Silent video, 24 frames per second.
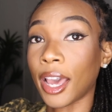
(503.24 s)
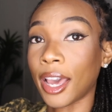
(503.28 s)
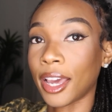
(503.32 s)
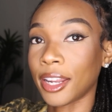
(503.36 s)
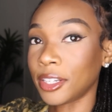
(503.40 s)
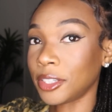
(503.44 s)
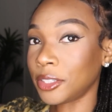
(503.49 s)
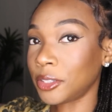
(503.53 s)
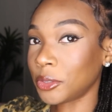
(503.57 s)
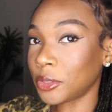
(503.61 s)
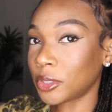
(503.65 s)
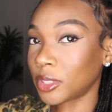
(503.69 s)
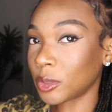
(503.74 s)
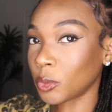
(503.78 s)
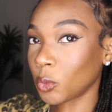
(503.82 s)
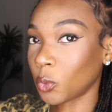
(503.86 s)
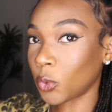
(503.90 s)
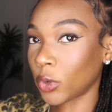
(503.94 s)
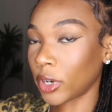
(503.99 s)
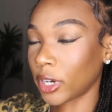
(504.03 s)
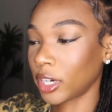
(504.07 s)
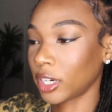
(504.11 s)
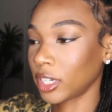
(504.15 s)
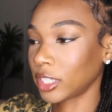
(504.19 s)
I had to do some
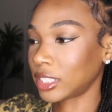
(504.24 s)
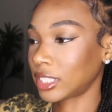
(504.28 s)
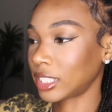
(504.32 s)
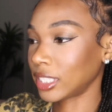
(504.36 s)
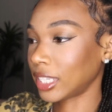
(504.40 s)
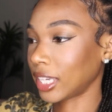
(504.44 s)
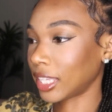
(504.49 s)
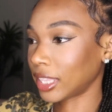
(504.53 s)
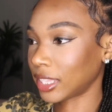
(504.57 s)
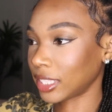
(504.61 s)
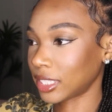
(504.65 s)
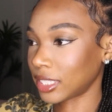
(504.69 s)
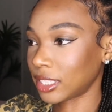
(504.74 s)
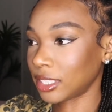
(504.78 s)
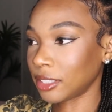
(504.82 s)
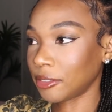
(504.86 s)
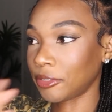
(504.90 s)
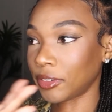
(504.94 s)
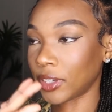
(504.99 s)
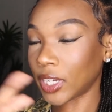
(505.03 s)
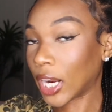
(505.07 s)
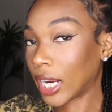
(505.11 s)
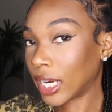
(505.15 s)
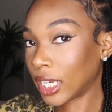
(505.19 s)
work to get this to
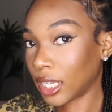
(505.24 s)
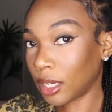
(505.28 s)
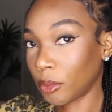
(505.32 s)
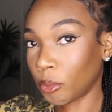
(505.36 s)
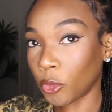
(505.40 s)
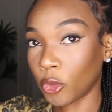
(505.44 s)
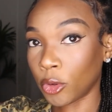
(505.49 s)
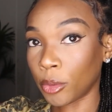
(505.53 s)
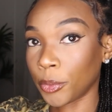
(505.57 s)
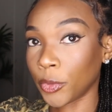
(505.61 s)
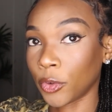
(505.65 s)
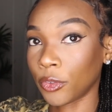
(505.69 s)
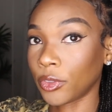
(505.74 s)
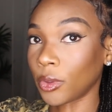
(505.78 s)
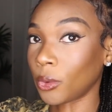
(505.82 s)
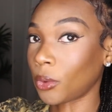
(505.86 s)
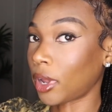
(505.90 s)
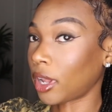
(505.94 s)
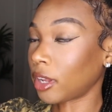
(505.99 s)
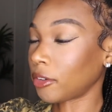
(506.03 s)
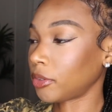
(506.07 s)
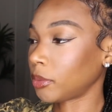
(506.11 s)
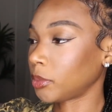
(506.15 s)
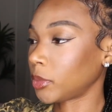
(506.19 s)
fit. I didn't remove the
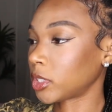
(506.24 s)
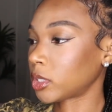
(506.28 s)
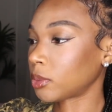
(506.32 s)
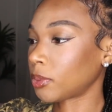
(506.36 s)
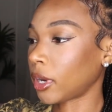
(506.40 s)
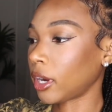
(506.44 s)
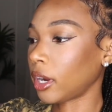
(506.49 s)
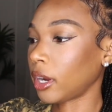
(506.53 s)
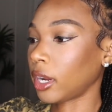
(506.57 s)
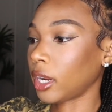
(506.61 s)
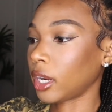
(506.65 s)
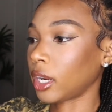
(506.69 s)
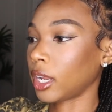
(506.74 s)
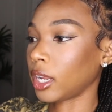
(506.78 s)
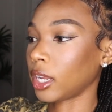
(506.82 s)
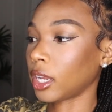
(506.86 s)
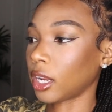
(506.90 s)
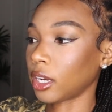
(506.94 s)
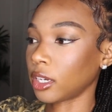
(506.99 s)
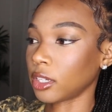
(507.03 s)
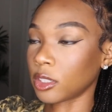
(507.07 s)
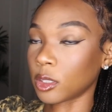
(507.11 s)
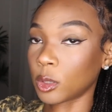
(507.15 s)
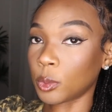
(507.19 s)
wallet from this part, and I
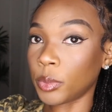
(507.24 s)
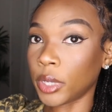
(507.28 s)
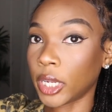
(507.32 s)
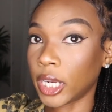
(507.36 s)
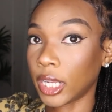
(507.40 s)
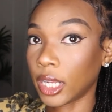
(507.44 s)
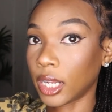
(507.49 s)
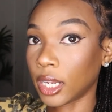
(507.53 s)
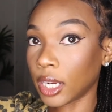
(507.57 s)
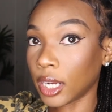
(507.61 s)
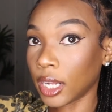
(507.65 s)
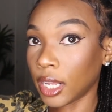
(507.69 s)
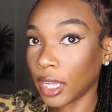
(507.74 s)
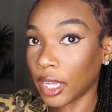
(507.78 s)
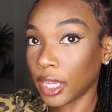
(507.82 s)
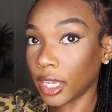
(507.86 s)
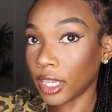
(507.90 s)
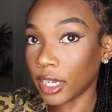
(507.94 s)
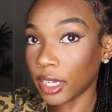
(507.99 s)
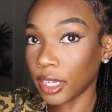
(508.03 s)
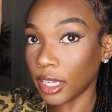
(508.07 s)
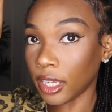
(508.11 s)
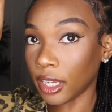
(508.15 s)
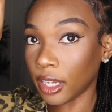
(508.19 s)
kind of just put it
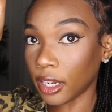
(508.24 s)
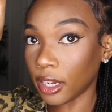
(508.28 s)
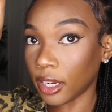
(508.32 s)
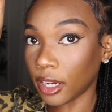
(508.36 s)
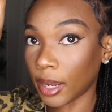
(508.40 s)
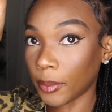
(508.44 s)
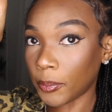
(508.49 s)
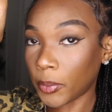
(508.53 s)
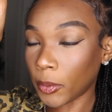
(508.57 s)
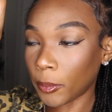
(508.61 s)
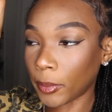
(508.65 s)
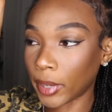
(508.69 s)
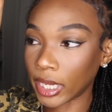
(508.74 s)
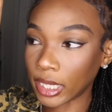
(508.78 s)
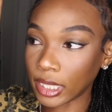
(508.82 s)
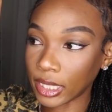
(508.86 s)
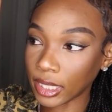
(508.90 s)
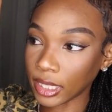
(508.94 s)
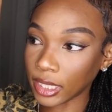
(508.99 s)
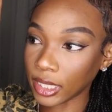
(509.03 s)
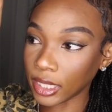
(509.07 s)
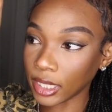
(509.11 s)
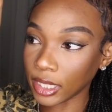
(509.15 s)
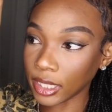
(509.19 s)
in here. I put my
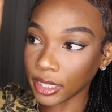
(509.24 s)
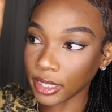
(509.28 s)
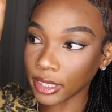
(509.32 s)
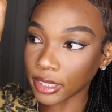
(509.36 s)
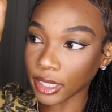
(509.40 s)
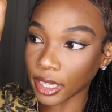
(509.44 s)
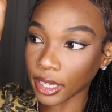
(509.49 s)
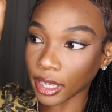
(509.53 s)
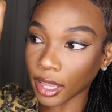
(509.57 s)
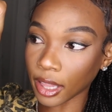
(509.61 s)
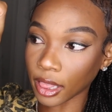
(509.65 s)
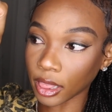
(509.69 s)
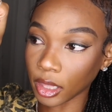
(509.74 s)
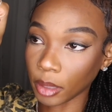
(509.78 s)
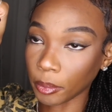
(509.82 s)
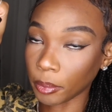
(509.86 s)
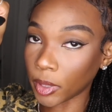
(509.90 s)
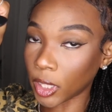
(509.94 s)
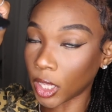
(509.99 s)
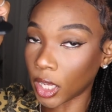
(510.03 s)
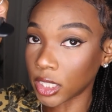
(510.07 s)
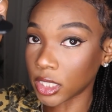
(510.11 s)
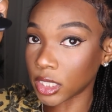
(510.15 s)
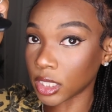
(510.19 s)
keys, I got lip
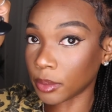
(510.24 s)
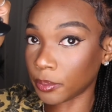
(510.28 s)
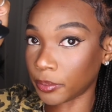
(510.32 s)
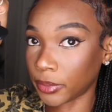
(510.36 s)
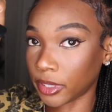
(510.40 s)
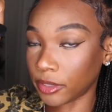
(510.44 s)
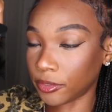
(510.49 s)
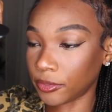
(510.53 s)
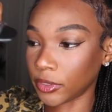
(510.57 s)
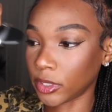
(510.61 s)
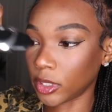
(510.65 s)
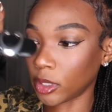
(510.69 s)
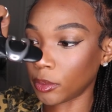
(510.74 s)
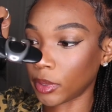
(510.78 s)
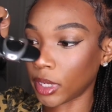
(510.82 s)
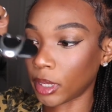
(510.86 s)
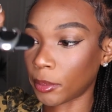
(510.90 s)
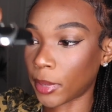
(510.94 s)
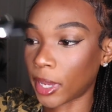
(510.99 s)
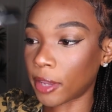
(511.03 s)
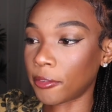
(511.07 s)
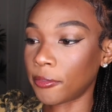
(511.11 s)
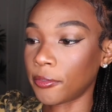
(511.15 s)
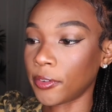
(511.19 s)
gloss and perfume
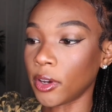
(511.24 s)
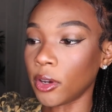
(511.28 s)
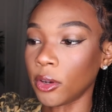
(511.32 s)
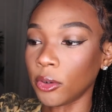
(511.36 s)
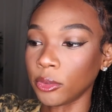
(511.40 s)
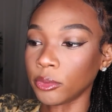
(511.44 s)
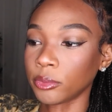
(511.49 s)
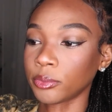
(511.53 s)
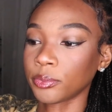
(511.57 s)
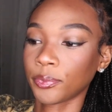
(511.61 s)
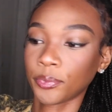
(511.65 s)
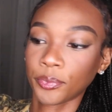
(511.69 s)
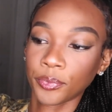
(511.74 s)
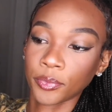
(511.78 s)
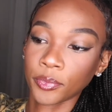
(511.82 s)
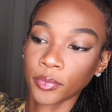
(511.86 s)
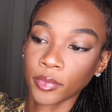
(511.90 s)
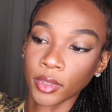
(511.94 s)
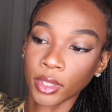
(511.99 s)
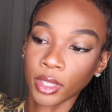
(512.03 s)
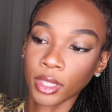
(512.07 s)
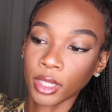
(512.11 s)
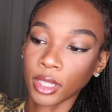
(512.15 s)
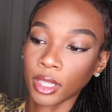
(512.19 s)
and my phone.
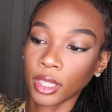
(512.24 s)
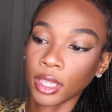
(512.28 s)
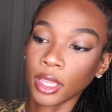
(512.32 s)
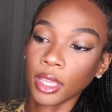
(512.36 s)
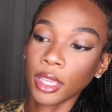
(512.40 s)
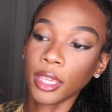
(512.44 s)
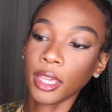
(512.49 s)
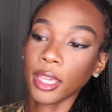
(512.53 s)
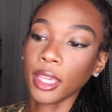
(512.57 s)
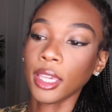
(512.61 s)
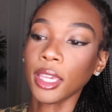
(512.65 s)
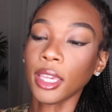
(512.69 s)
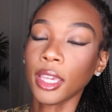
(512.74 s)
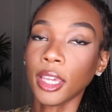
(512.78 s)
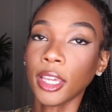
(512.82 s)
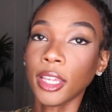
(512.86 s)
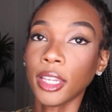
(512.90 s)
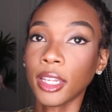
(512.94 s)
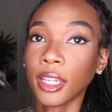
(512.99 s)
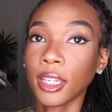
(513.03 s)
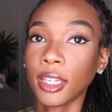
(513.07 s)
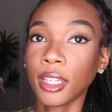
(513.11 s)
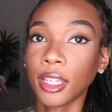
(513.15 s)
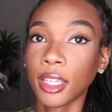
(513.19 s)

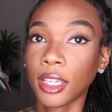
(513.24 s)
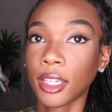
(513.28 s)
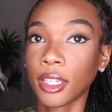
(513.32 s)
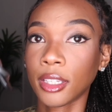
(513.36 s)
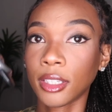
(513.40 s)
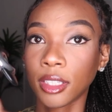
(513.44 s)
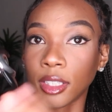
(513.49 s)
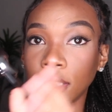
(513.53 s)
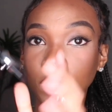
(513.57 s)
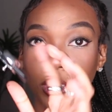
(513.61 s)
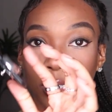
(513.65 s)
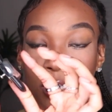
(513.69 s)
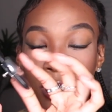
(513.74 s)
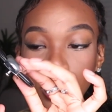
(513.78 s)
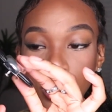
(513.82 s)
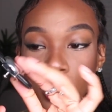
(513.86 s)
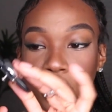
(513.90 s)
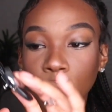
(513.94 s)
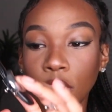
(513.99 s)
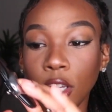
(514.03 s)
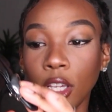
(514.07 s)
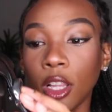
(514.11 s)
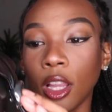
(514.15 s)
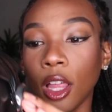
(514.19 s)
And does
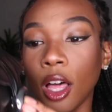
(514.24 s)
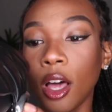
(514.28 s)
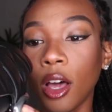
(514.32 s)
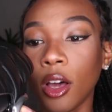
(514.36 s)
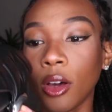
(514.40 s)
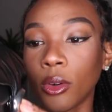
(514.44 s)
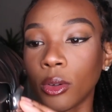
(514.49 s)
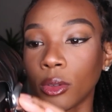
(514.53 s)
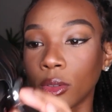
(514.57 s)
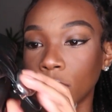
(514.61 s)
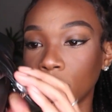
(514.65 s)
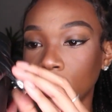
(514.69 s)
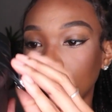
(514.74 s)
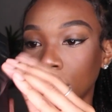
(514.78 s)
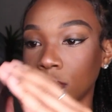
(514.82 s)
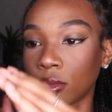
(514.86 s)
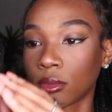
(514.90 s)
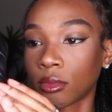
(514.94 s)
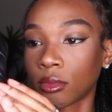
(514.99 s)
she close?